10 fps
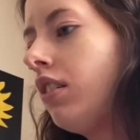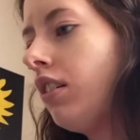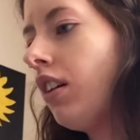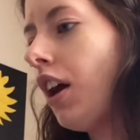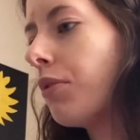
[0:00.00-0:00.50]

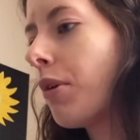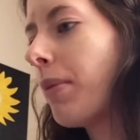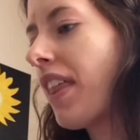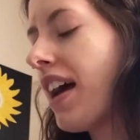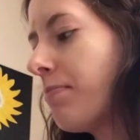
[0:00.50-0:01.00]
And
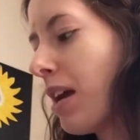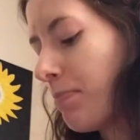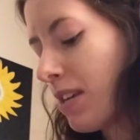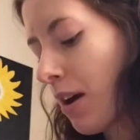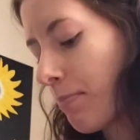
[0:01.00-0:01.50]
remember, that might
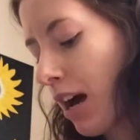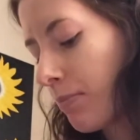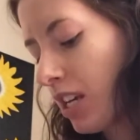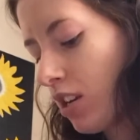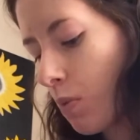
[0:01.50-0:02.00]
be a
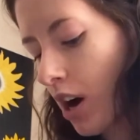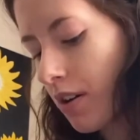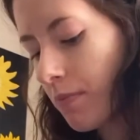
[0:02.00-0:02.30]
mommy E word.